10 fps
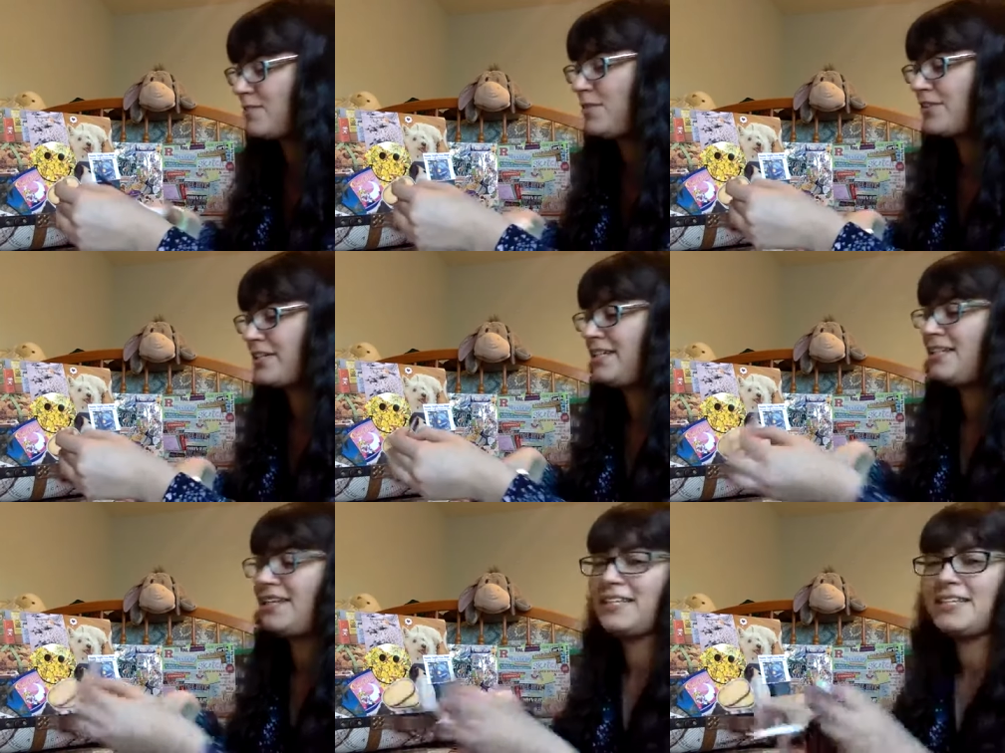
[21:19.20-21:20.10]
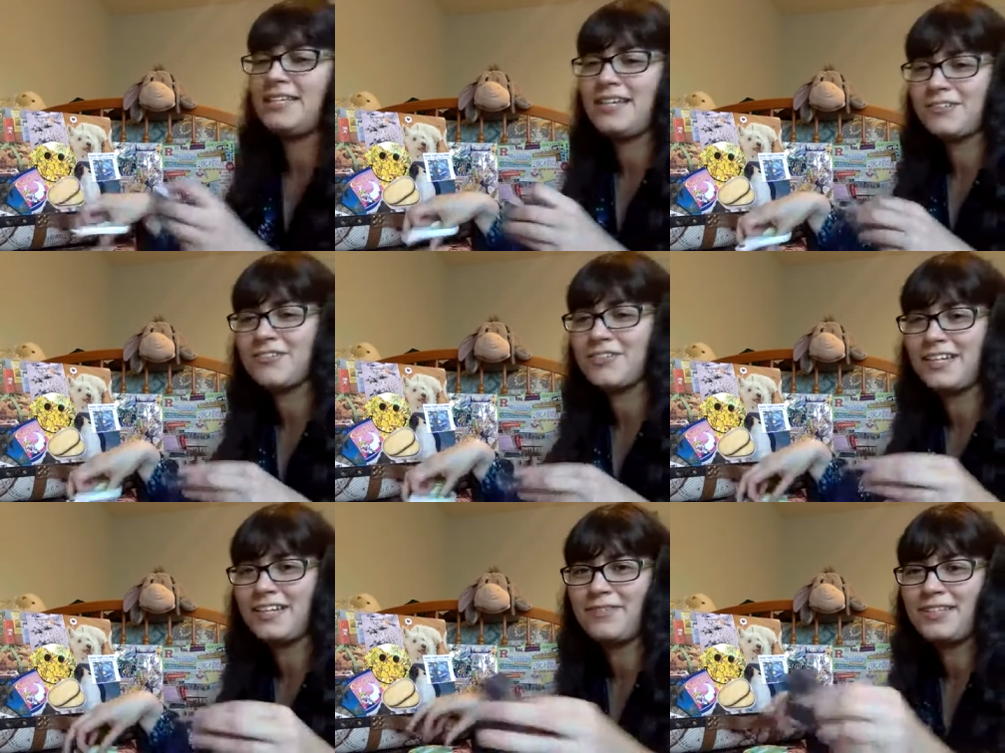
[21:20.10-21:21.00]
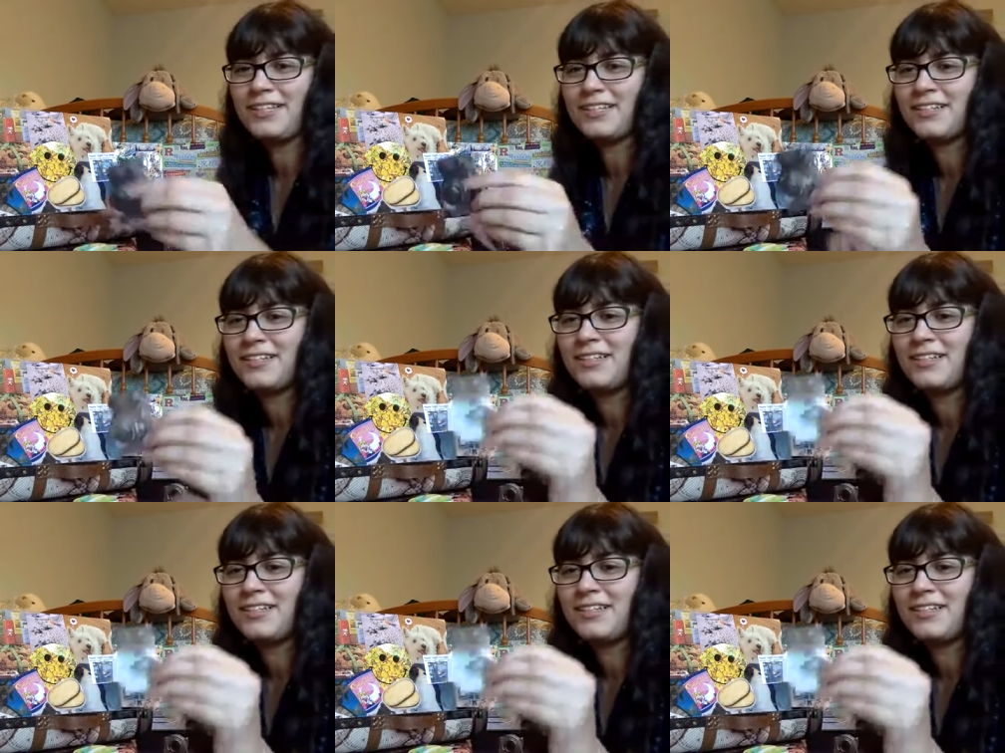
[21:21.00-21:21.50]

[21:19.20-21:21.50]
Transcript: small kid, that he actually gave me like